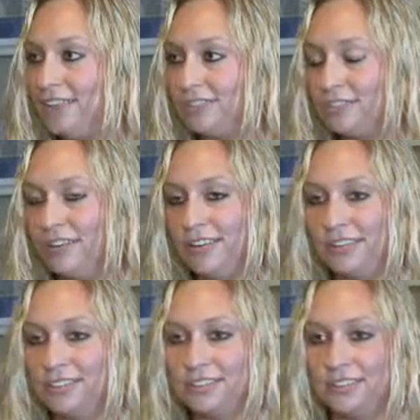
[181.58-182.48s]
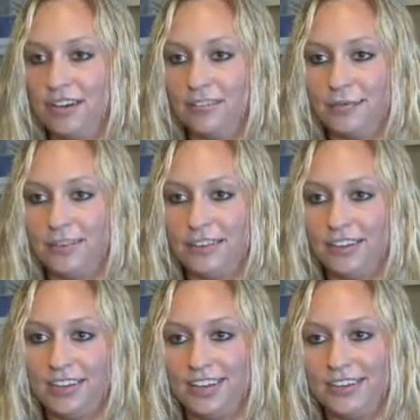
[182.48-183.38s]
the drawings off of me
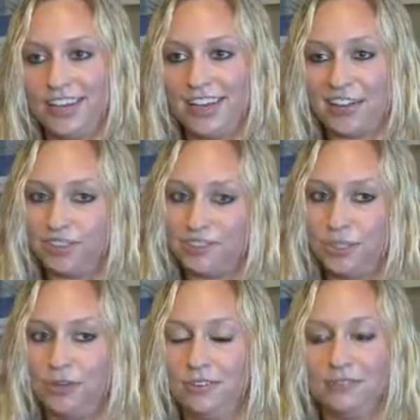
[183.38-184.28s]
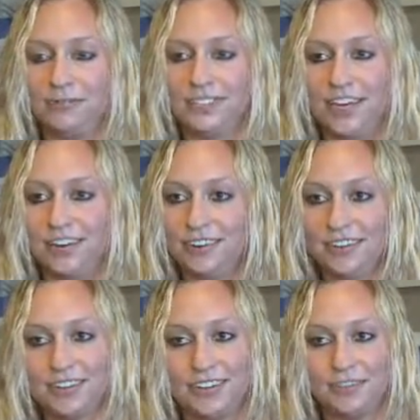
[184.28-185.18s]
right then. I got two of them signed
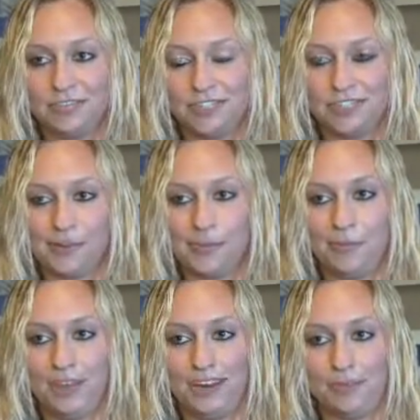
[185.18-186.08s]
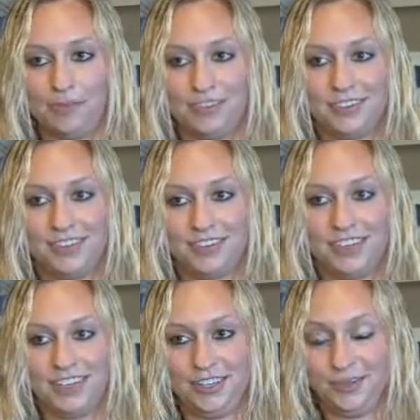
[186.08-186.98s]
first time I met him.
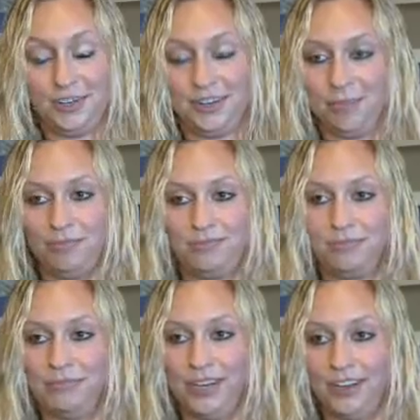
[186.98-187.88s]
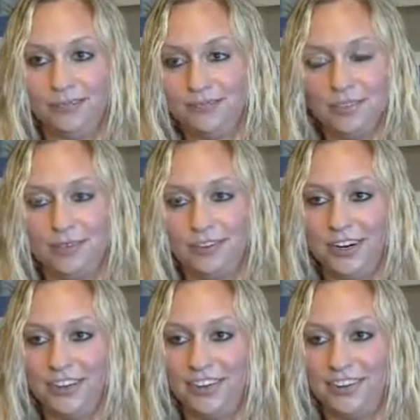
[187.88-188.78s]
He just wanted to buy them from me
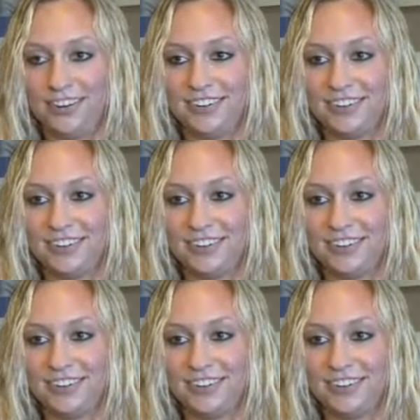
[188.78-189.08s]
right then.